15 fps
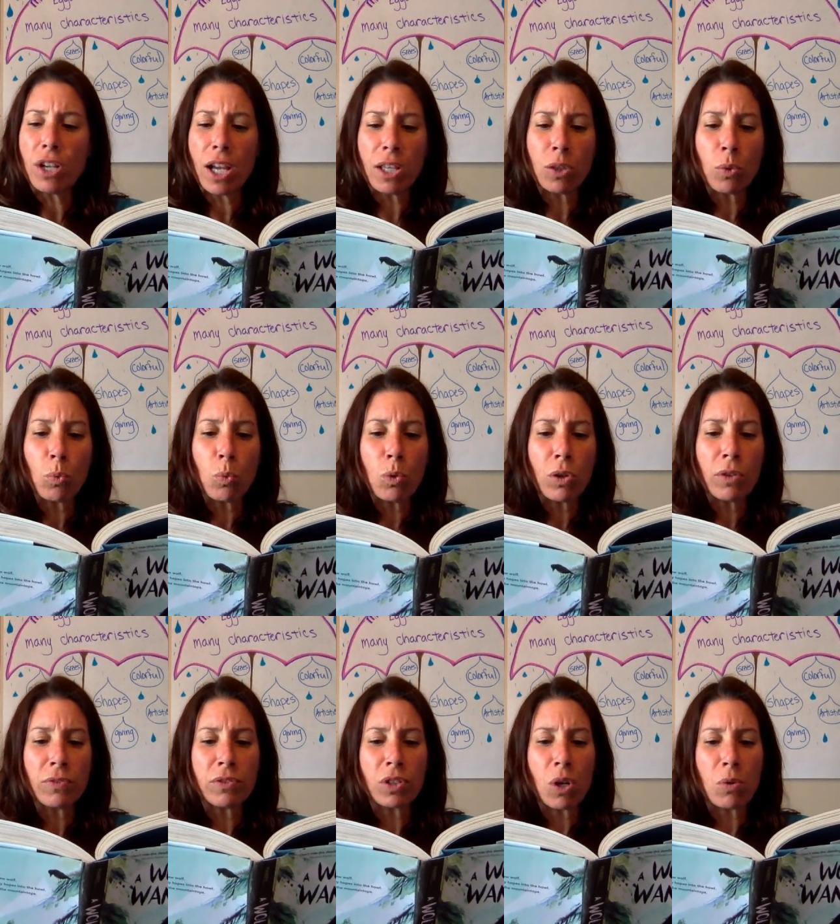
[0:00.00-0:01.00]
and the
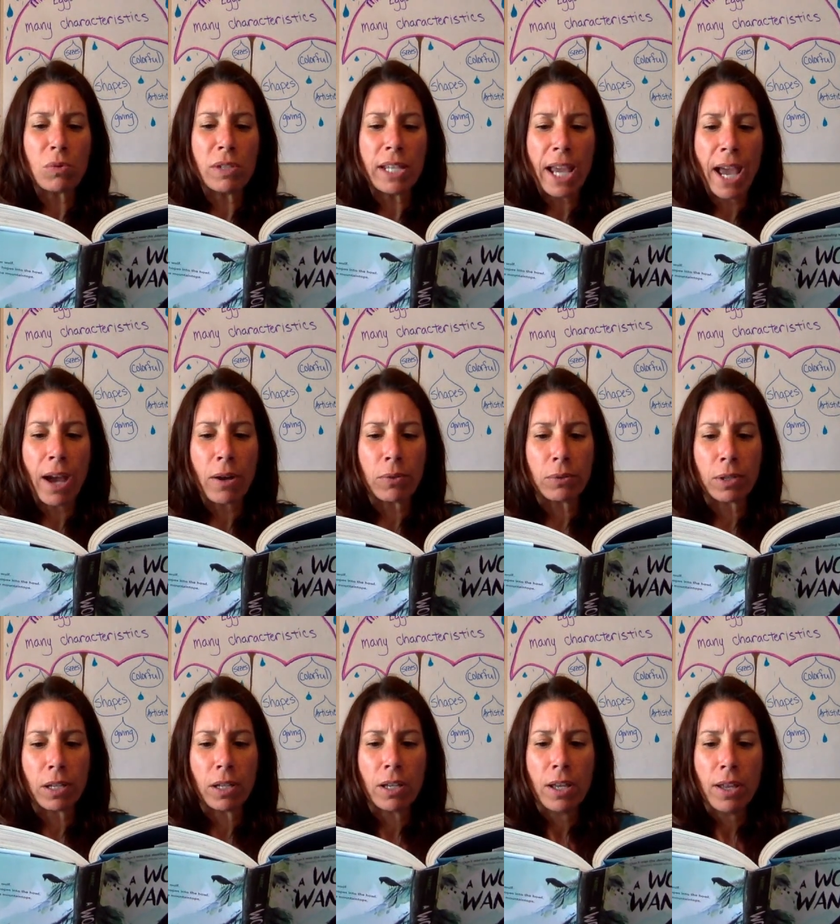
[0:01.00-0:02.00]
wolves go
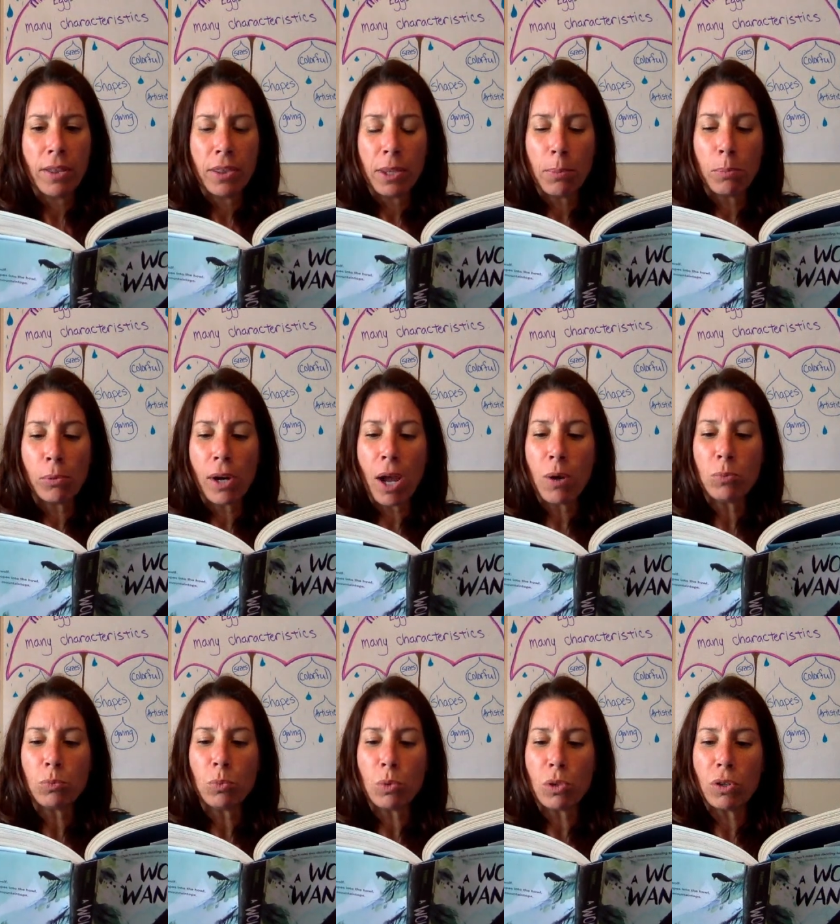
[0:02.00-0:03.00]
down. The
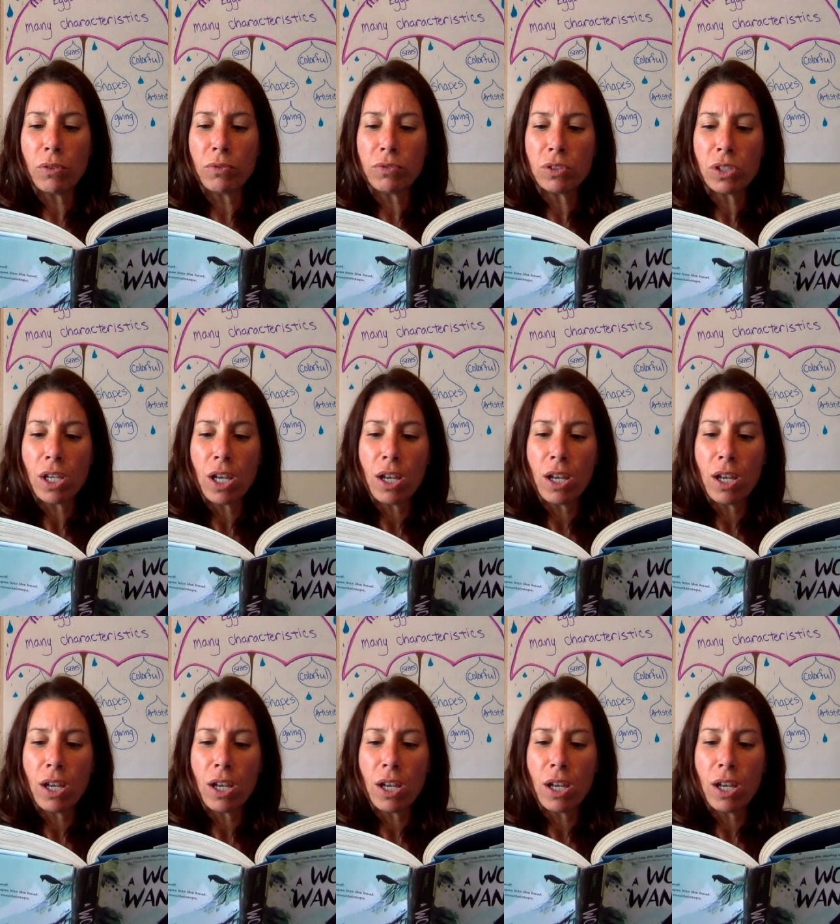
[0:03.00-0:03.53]
brown wolf